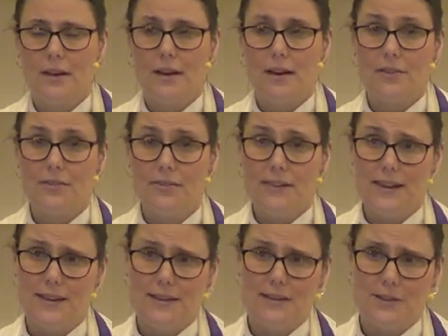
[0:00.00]
Our
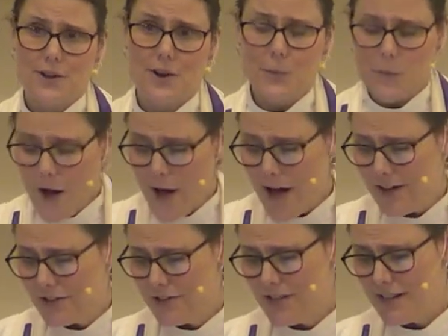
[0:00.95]
feet are
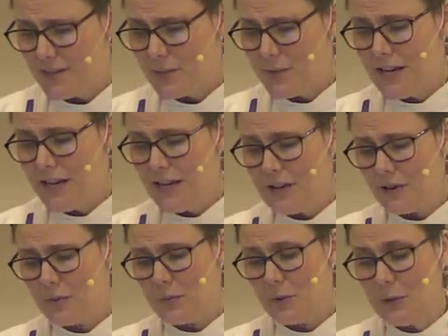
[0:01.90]
washed as we
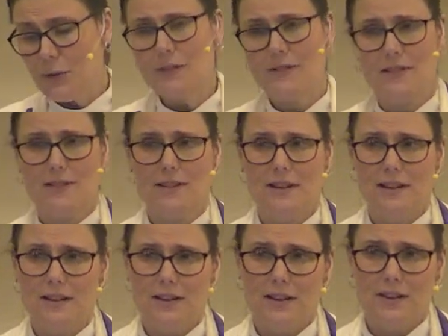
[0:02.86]
hear words
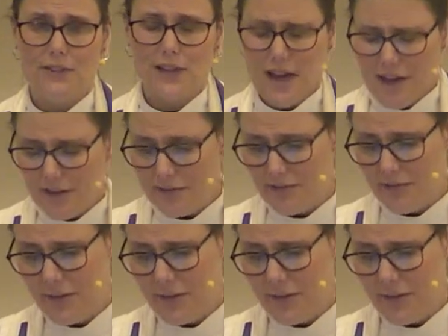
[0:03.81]
of love.